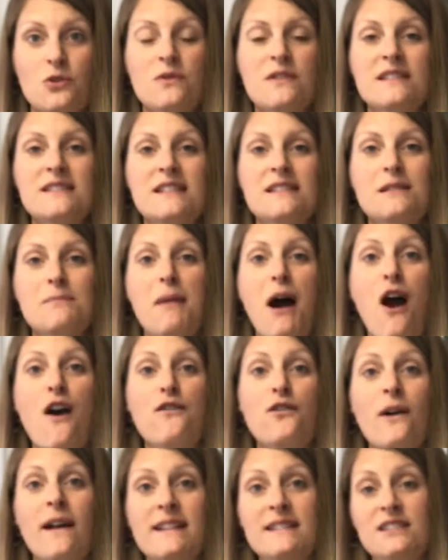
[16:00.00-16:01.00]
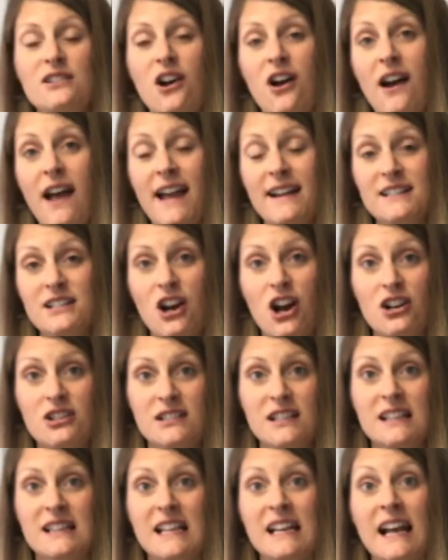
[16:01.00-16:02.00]
this is a powerful
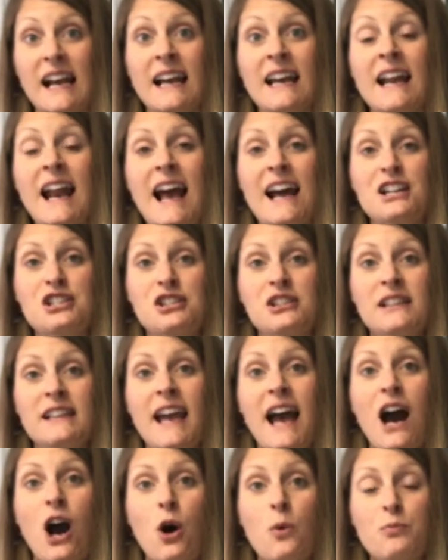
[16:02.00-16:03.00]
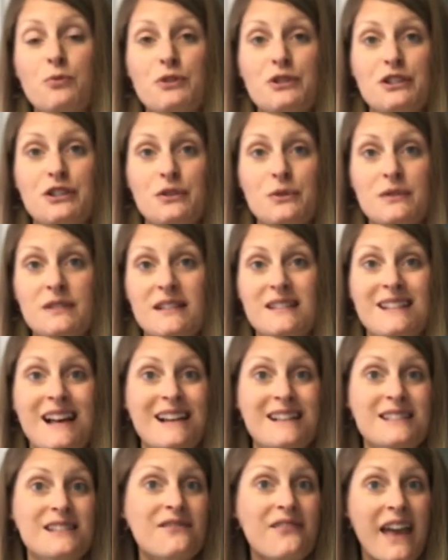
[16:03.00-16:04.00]
antioxidant that can actually help reduce
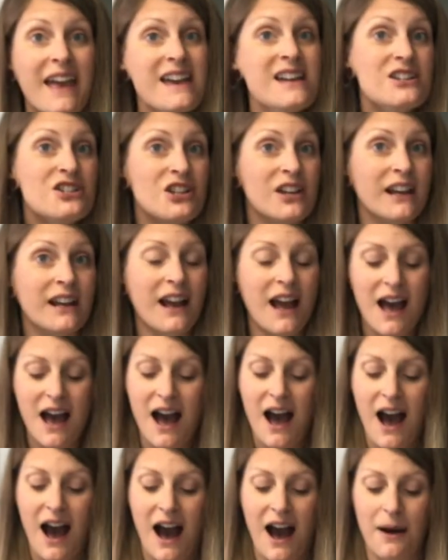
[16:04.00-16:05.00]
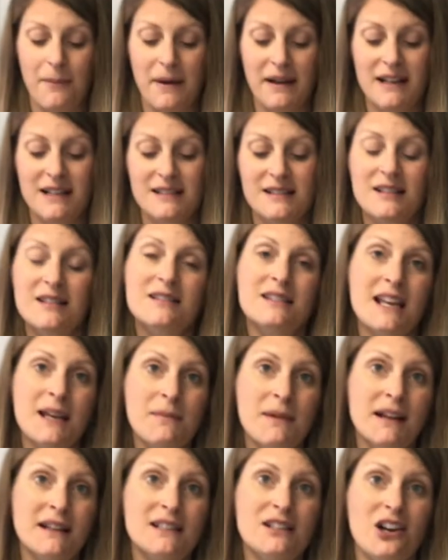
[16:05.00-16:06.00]
signs of aging. And it's the same
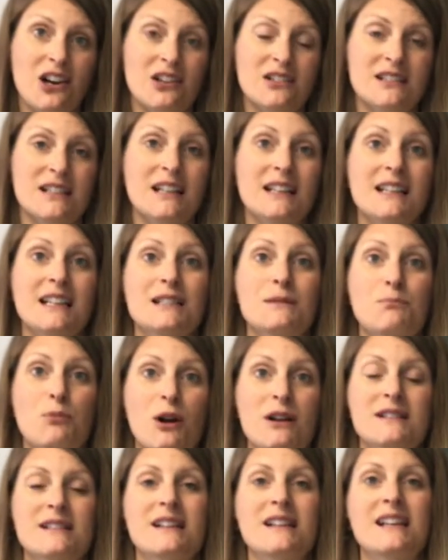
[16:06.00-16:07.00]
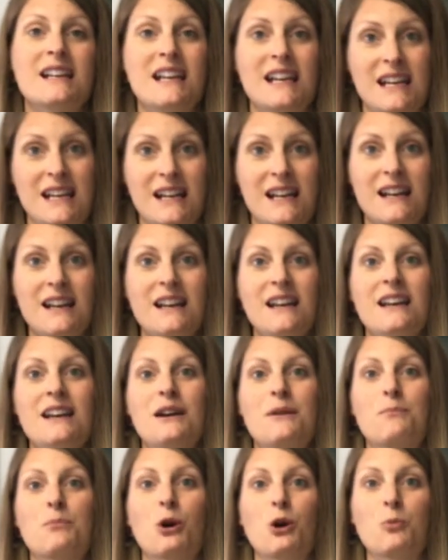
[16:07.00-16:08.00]
antioxidant that's present in
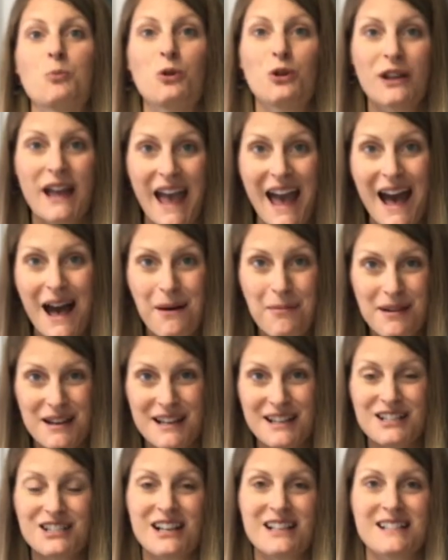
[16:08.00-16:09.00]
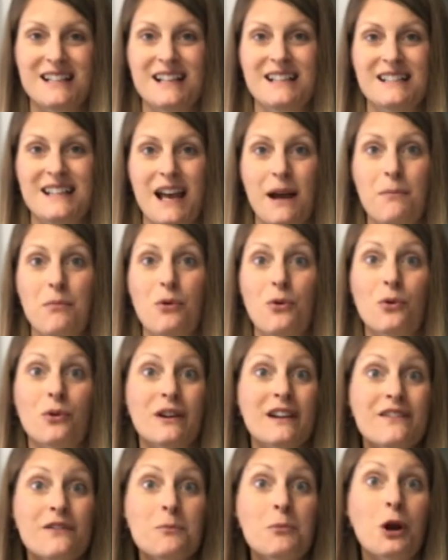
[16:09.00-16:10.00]
purple cabbage, as an example, or
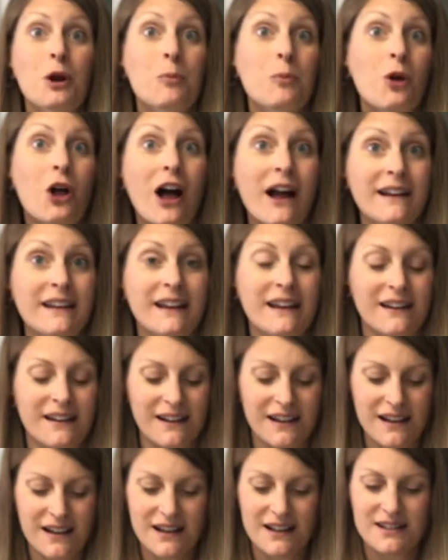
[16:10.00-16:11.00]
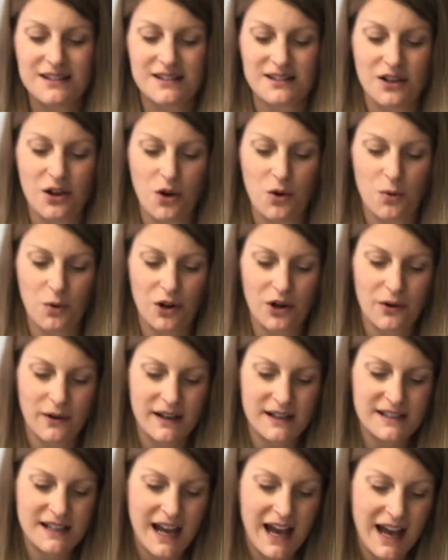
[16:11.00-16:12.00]
even purple onion. So we're
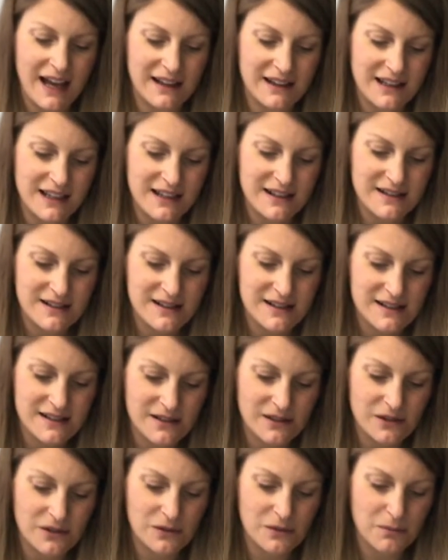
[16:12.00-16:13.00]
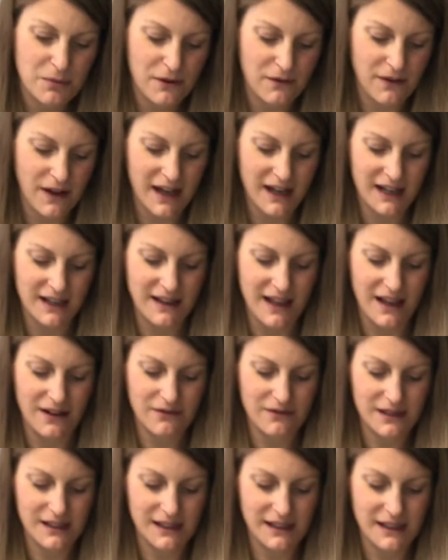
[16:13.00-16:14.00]
going to add these, so providing that
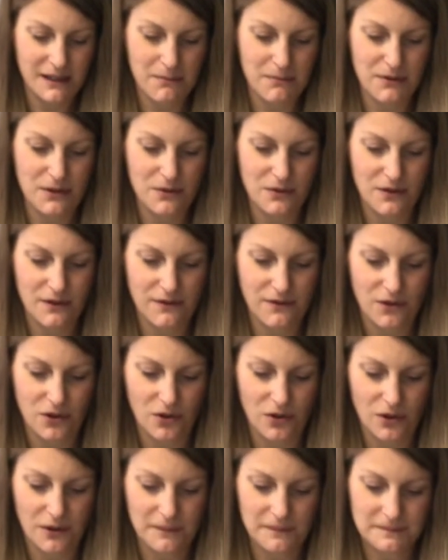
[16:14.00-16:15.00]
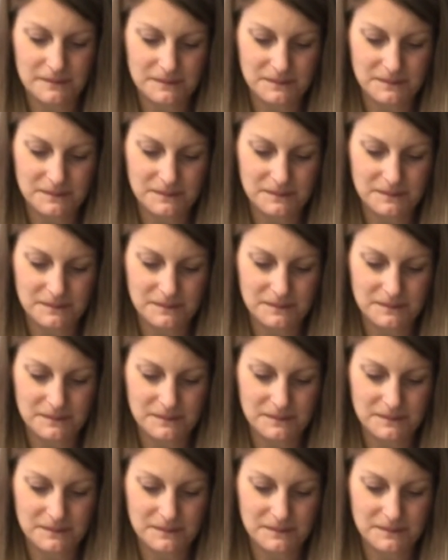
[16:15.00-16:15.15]
really beautiful